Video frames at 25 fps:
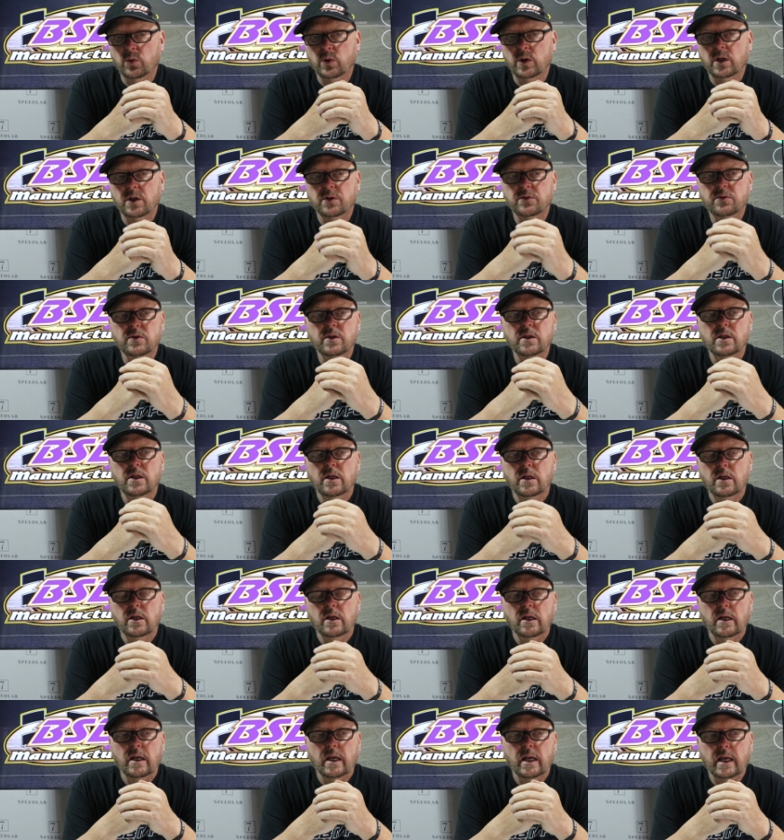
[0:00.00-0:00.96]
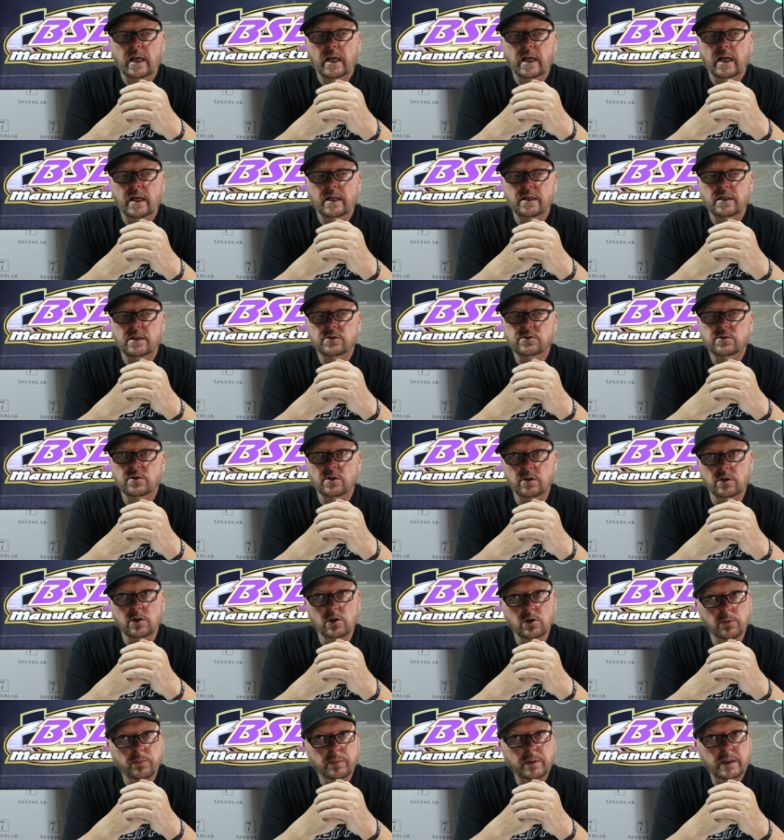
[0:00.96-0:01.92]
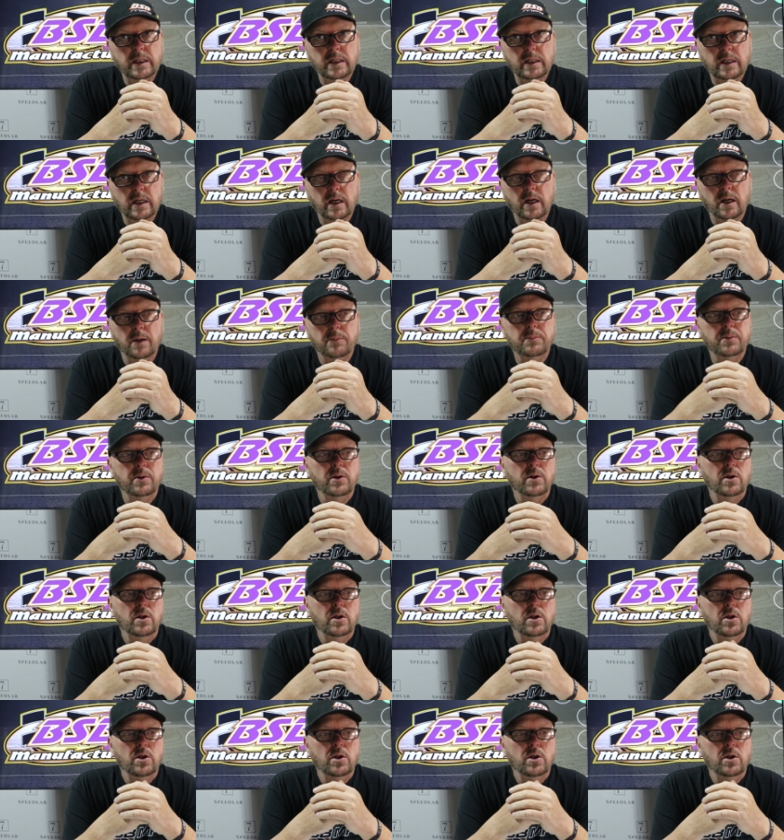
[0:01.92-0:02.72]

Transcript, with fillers: with and it's a little beat up,